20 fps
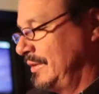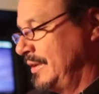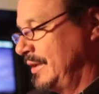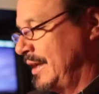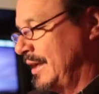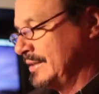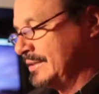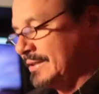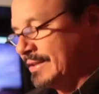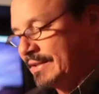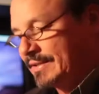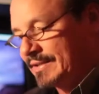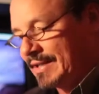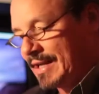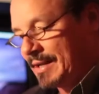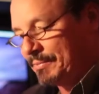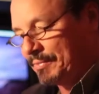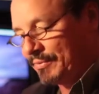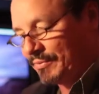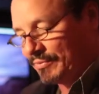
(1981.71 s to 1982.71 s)
As an
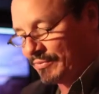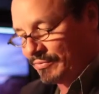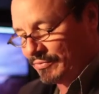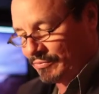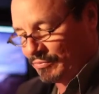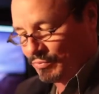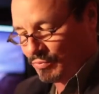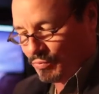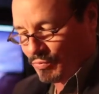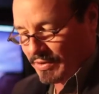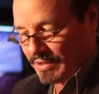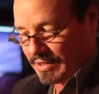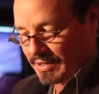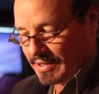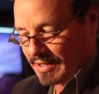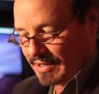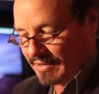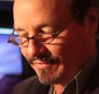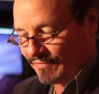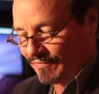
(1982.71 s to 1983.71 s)
example,
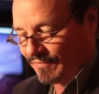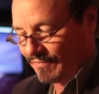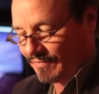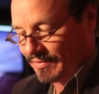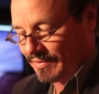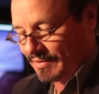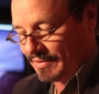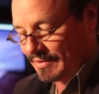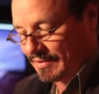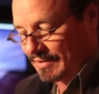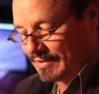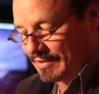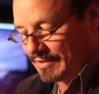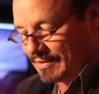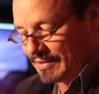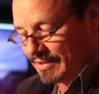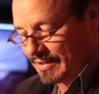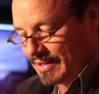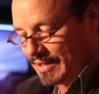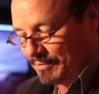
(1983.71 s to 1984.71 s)
we have
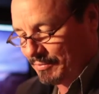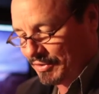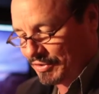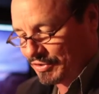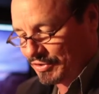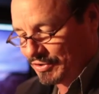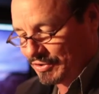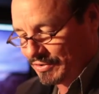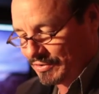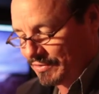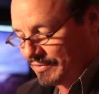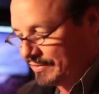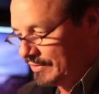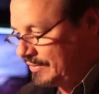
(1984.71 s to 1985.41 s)
an image